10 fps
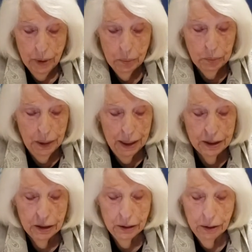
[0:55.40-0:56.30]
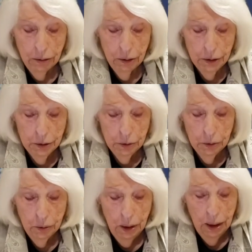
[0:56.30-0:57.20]
Blessed are you,
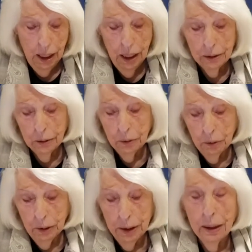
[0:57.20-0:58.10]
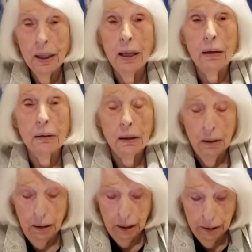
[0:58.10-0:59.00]
Adonai, our
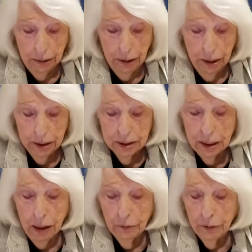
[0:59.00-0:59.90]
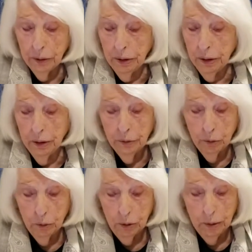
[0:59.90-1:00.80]
God sovereign of
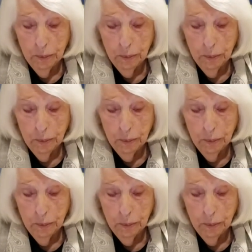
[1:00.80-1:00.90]
all,